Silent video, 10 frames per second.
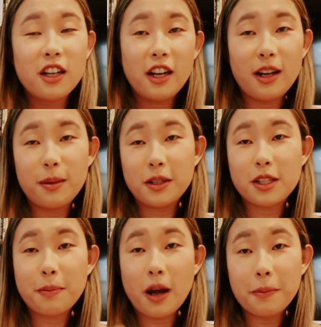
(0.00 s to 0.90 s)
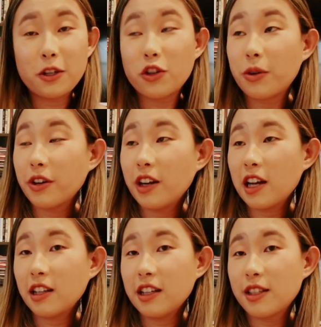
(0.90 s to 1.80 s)
It's the Poppy Choker
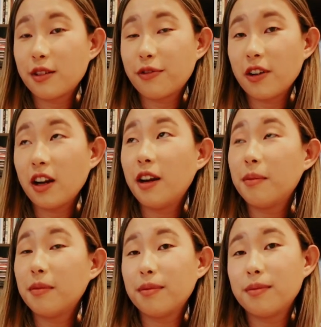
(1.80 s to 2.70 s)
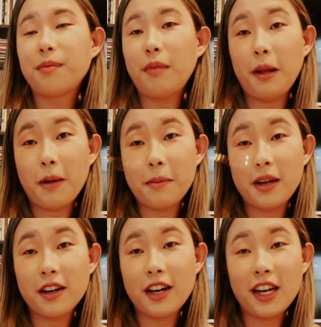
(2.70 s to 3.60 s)
necklace from Made by
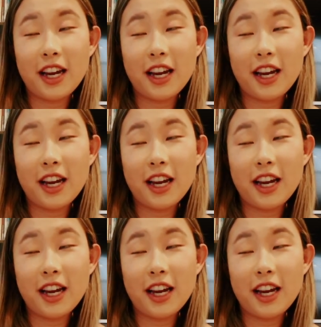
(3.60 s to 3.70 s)
Mary,